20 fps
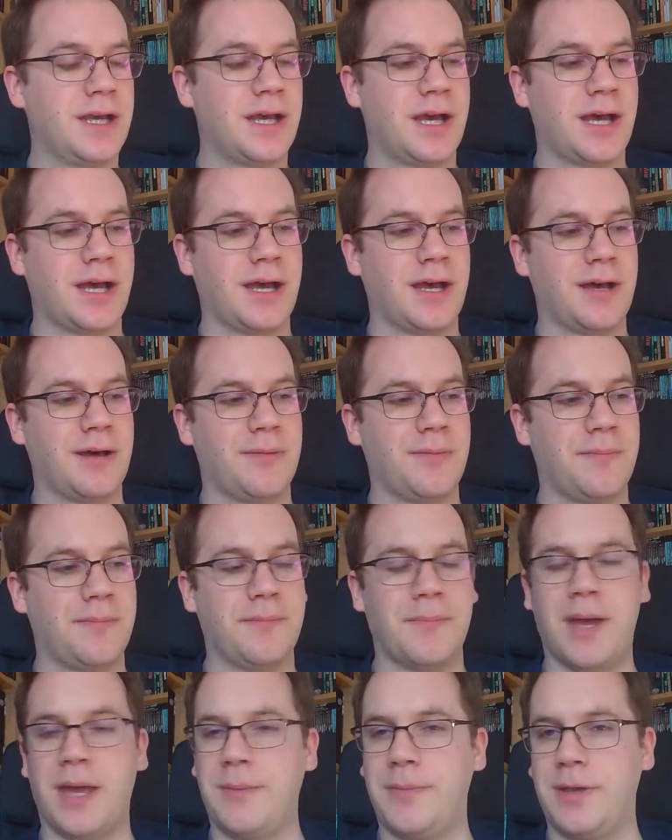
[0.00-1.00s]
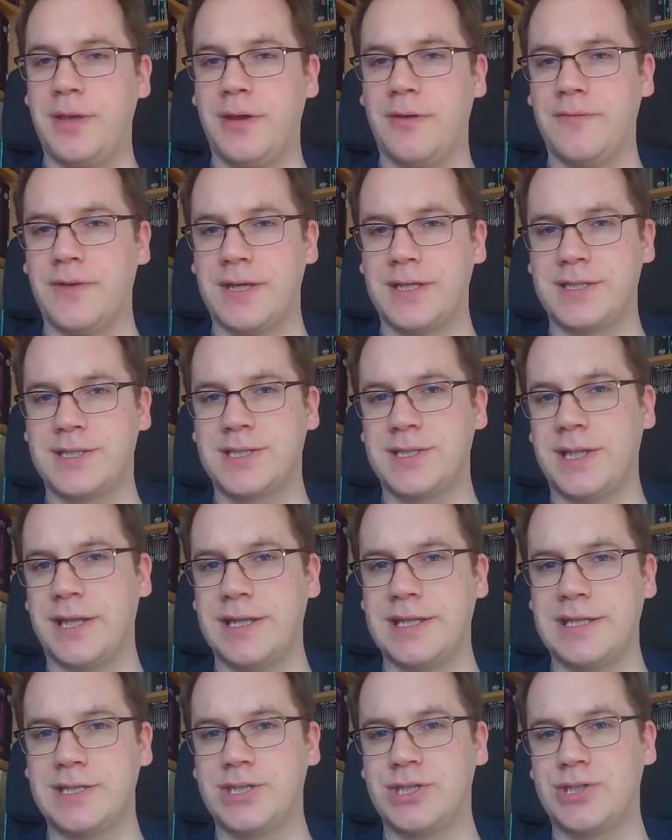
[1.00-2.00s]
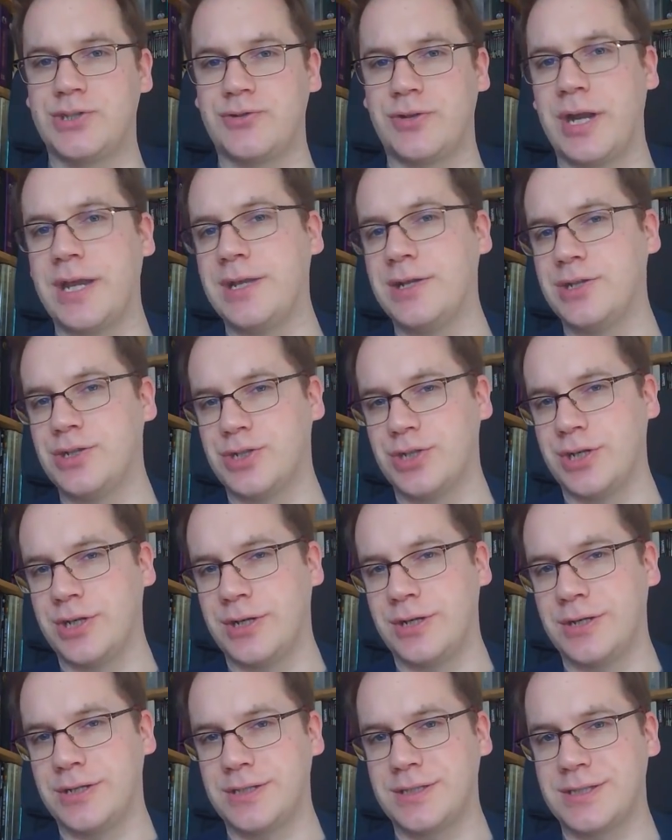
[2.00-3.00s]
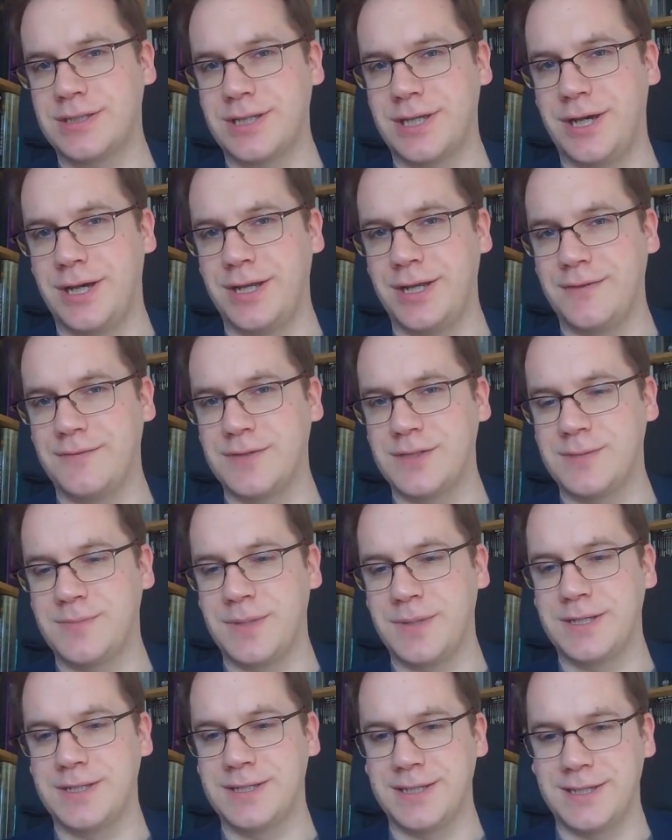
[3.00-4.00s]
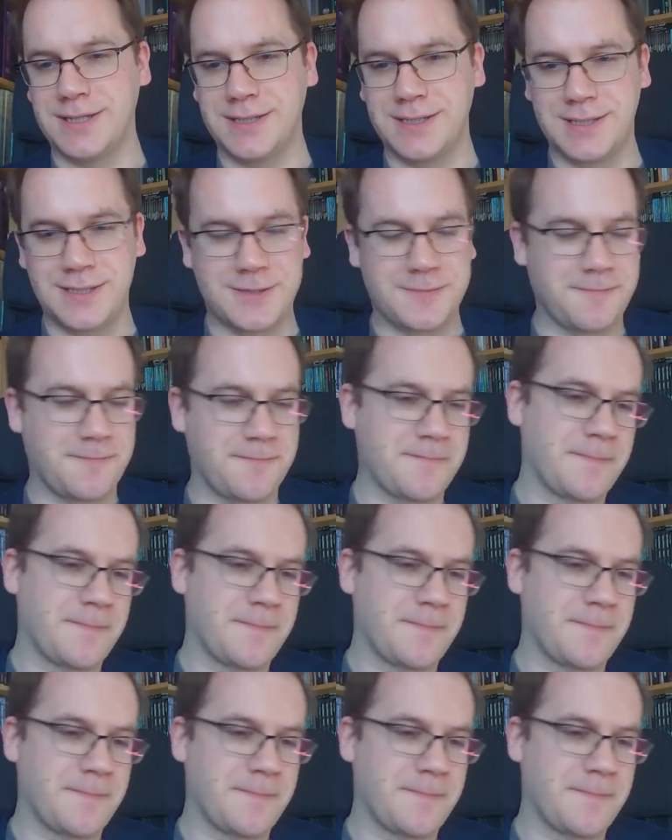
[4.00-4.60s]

um, maybe of a slightly stranger kind of species